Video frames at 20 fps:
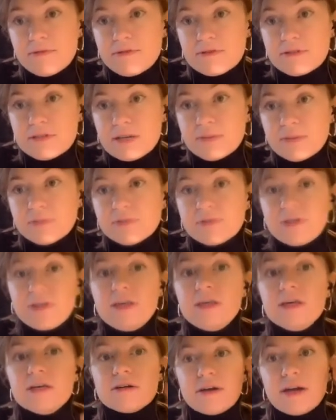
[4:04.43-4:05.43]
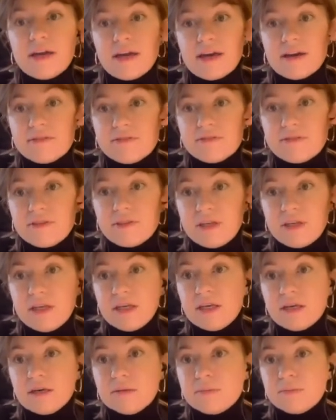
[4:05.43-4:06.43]
For example, here I have
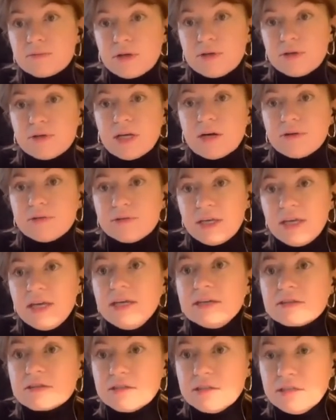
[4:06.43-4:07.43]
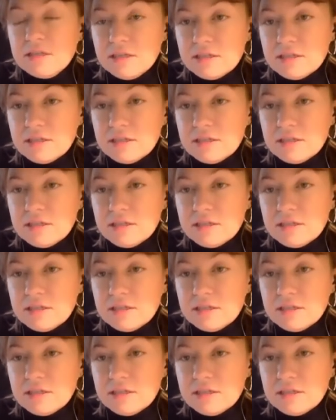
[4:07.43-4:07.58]
the pronoun it,